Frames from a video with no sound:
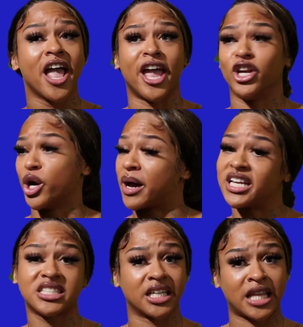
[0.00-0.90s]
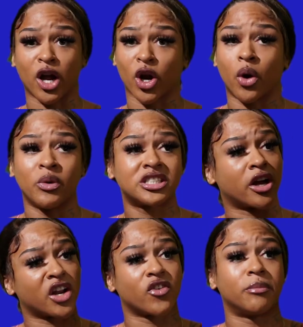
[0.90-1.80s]
And nobody snuck that girl. We
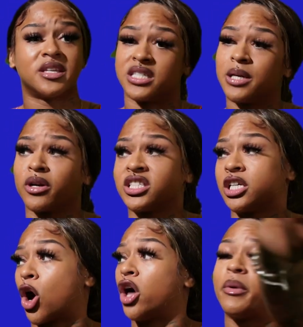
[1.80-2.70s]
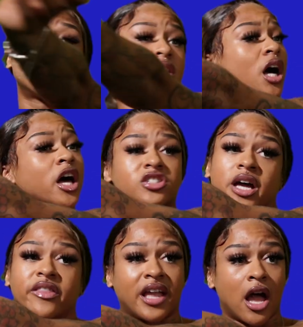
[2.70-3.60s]
started from the zebra to all the way to the other
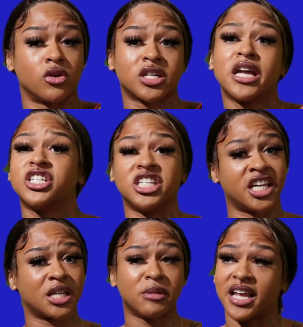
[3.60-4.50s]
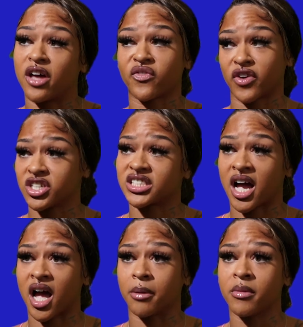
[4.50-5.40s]
side of the couch. She kicked me down the first
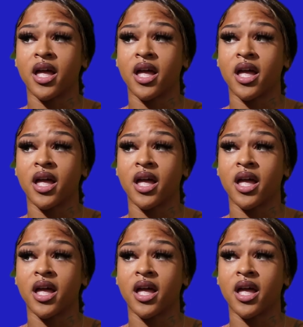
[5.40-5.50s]
time.